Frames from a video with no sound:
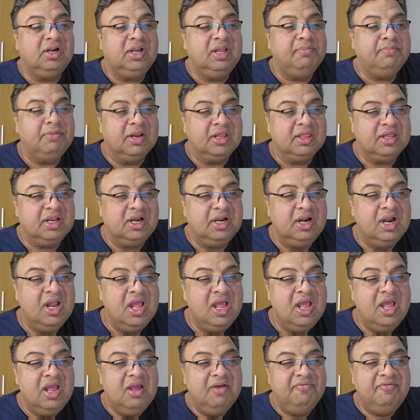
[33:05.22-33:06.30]
40%
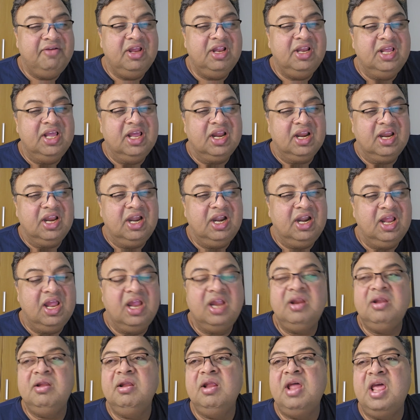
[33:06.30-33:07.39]
failure rate
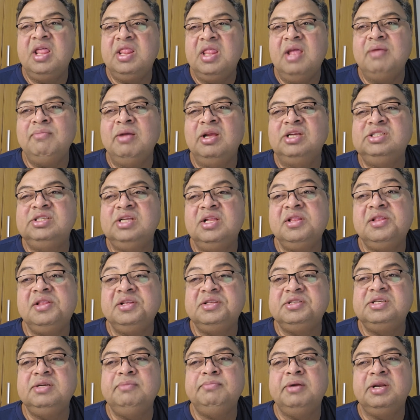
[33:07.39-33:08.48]
and as I mentioned
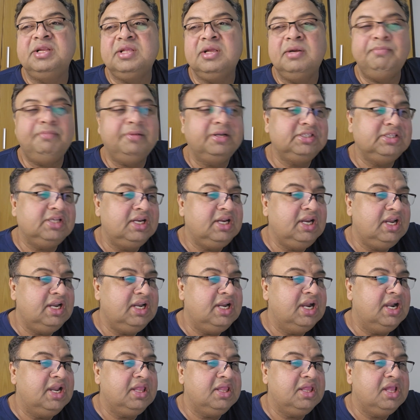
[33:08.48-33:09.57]
60% patient
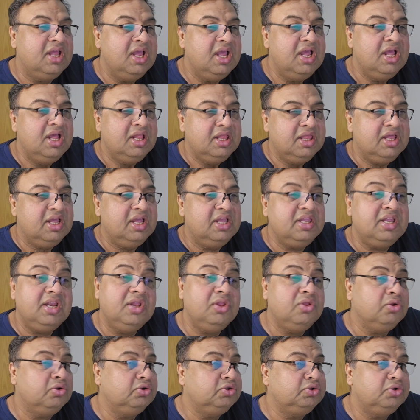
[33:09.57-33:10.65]
needed
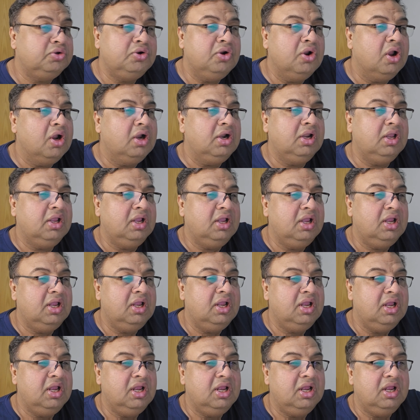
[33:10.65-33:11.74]
surgery. So should not uh,
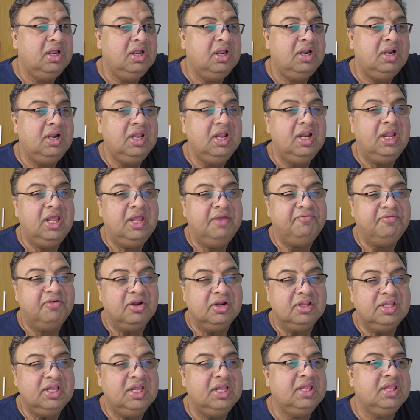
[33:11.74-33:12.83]
uh, delay
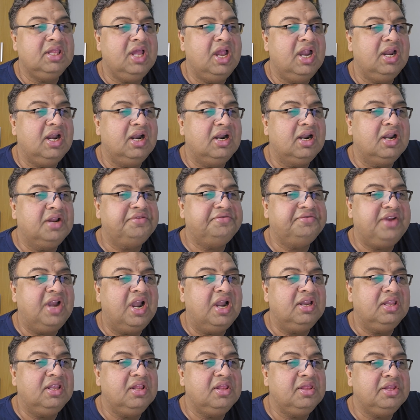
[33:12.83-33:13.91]
for this and
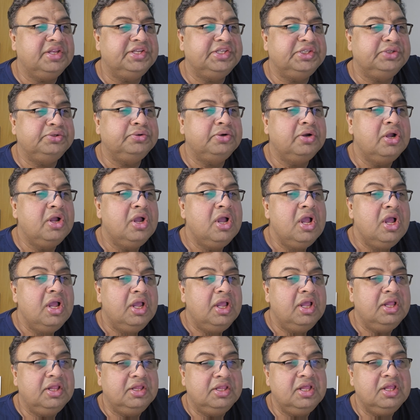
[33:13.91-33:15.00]
understand this issue,
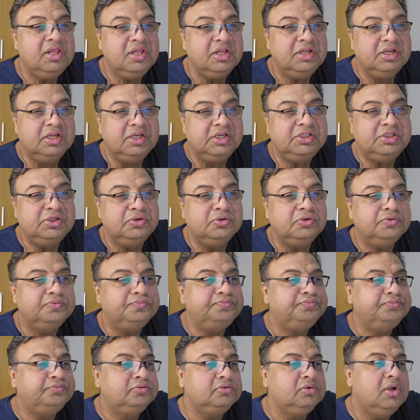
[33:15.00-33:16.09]
uh, this issue
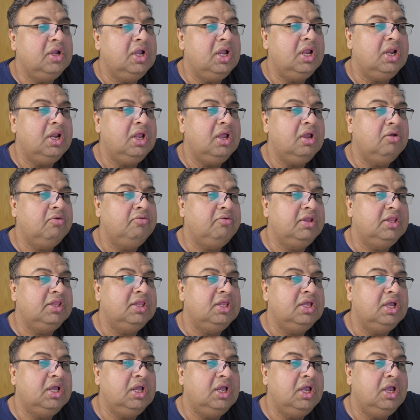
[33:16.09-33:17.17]
and
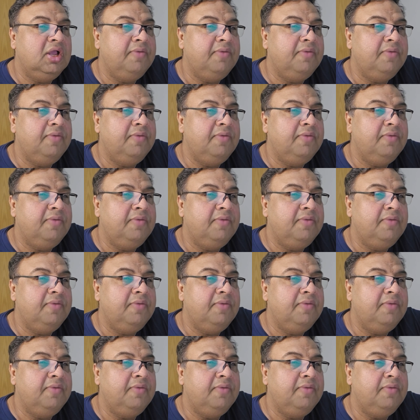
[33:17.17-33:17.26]
with